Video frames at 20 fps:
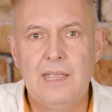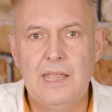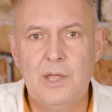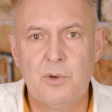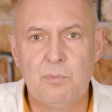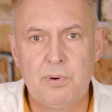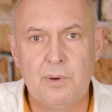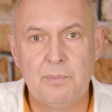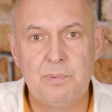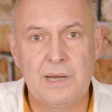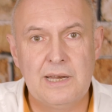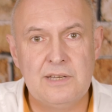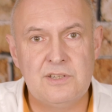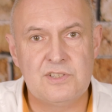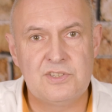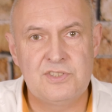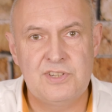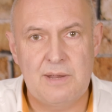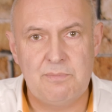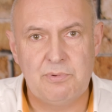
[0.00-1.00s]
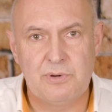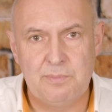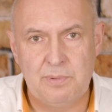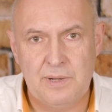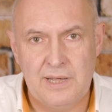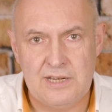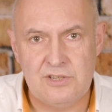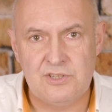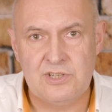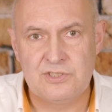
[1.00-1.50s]
It will populate as separate
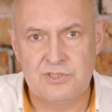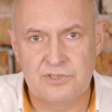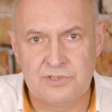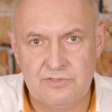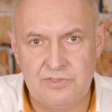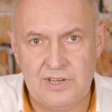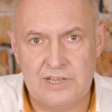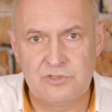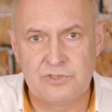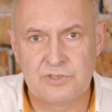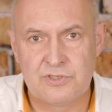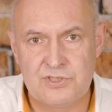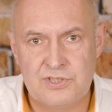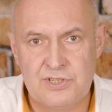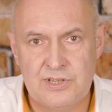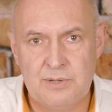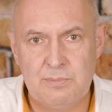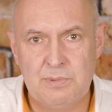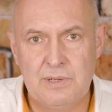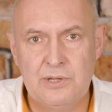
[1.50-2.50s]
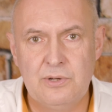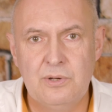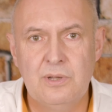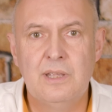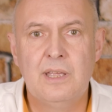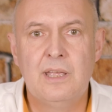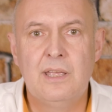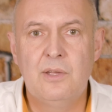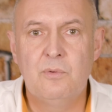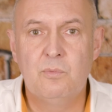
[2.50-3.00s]
pages on the Victron servo,
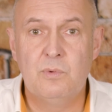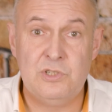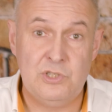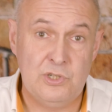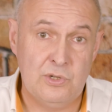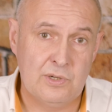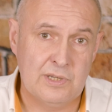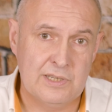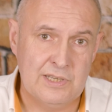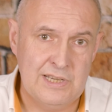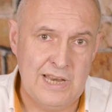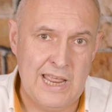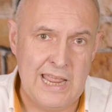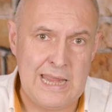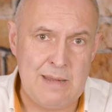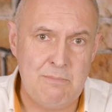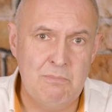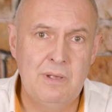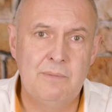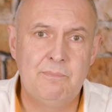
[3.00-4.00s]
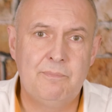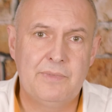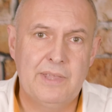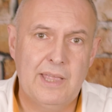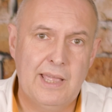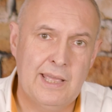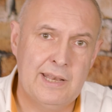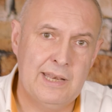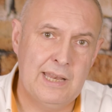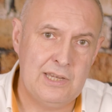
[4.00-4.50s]
which you can name,
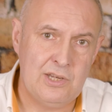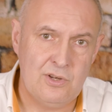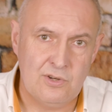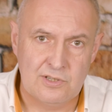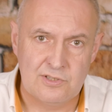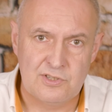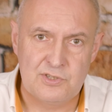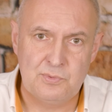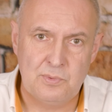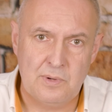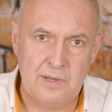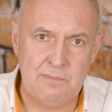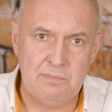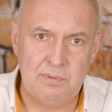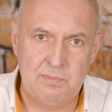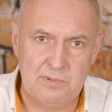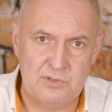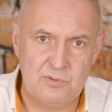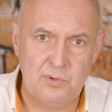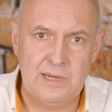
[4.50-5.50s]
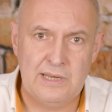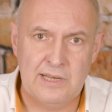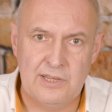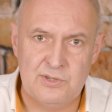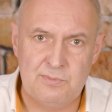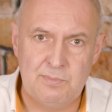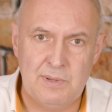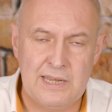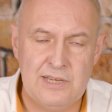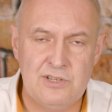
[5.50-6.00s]
and then you can swipe between
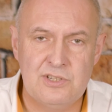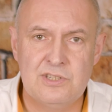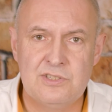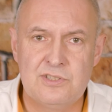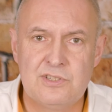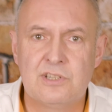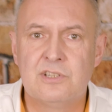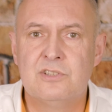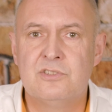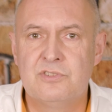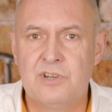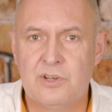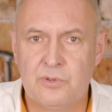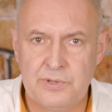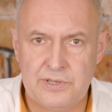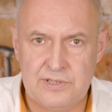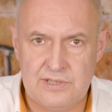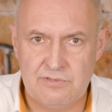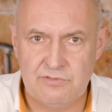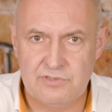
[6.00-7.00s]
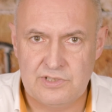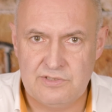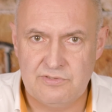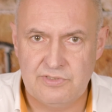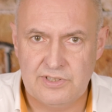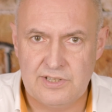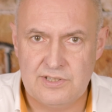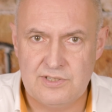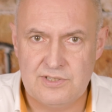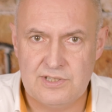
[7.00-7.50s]
those pages to control the different
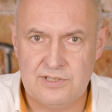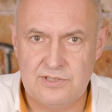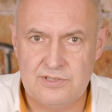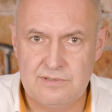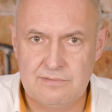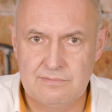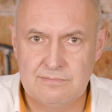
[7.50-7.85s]
devices.